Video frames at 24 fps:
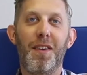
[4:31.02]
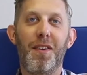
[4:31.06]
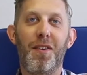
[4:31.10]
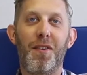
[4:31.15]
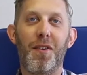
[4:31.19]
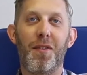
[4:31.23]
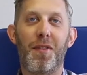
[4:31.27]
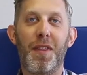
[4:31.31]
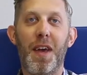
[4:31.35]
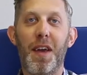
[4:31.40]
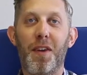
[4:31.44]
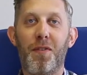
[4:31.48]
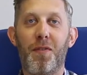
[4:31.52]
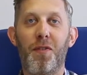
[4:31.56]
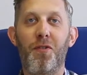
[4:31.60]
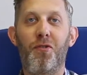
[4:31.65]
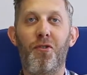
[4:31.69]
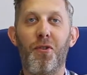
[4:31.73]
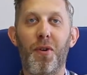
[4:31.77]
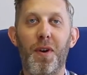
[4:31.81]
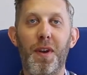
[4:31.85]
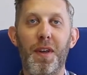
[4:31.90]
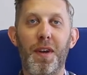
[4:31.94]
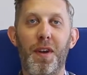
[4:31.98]
So thanks for
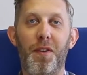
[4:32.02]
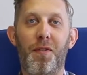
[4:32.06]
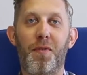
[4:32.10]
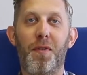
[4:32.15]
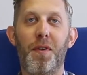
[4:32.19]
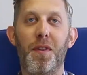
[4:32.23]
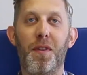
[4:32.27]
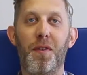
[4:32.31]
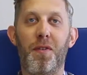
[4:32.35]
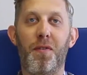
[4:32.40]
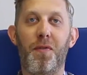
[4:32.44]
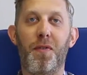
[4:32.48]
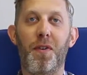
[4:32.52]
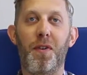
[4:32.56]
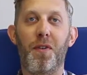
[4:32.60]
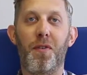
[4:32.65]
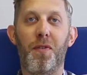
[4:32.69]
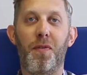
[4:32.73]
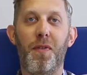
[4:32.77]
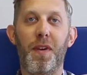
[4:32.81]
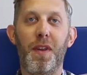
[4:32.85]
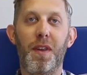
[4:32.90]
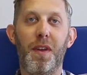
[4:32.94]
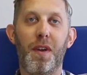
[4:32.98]
joining us for this
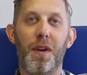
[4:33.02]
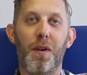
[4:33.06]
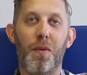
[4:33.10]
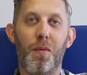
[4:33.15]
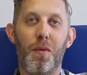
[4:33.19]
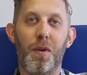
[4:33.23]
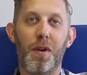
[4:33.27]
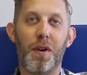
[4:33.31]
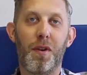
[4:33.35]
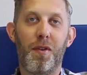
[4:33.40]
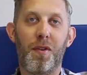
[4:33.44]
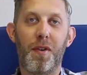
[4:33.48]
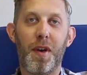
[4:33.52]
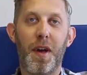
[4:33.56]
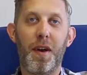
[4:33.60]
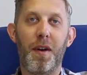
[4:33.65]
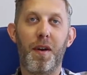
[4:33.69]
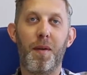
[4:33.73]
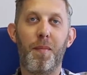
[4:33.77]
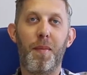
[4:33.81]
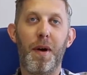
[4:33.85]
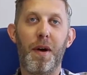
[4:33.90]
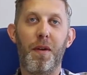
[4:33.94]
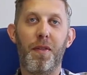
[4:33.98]
first video. We're
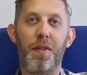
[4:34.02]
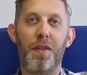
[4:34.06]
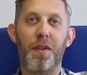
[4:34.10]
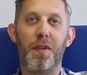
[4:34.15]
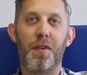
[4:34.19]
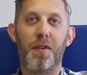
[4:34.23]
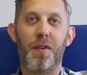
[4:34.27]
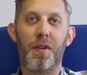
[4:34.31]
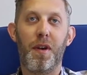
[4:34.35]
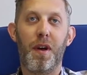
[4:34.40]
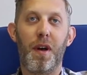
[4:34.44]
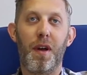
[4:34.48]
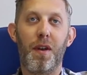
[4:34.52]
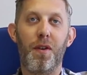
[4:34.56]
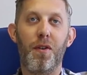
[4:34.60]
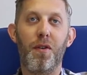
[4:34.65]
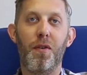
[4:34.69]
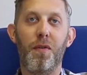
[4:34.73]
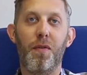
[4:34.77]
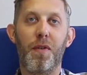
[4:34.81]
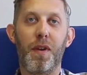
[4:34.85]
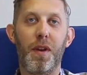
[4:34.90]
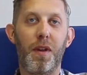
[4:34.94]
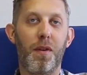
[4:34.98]
excited about this
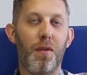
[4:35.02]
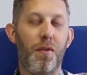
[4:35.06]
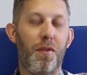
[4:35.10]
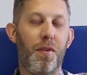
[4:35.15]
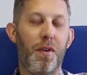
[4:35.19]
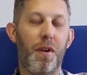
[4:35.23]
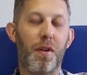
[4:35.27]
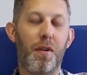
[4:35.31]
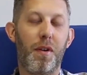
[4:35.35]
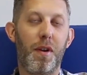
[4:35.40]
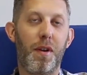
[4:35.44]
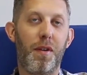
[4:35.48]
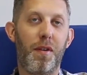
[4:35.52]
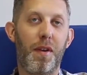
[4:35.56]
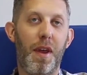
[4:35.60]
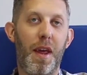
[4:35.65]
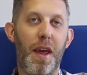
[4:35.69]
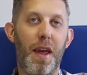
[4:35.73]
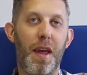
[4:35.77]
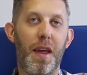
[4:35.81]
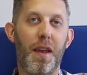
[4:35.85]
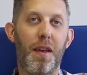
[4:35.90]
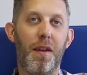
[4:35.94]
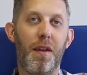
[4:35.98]
new video series,
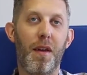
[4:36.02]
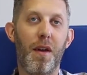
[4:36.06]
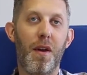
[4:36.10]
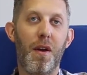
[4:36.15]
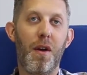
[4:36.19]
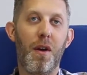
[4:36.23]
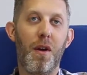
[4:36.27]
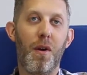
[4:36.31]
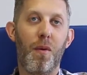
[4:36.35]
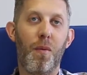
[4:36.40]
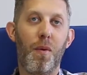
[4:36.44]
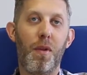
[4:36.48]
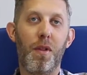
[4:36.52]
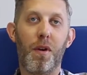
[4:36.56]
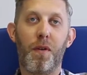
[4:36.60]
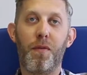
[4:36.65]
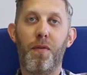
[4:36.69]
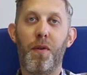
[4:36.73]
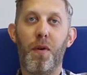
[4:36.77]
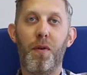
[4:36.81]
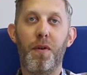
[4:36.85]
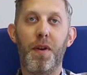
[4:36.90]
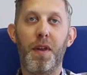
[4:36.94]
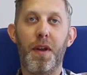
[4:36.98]
and we look
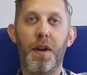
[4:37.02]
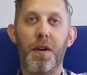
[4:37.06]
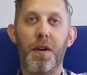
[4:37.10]
forward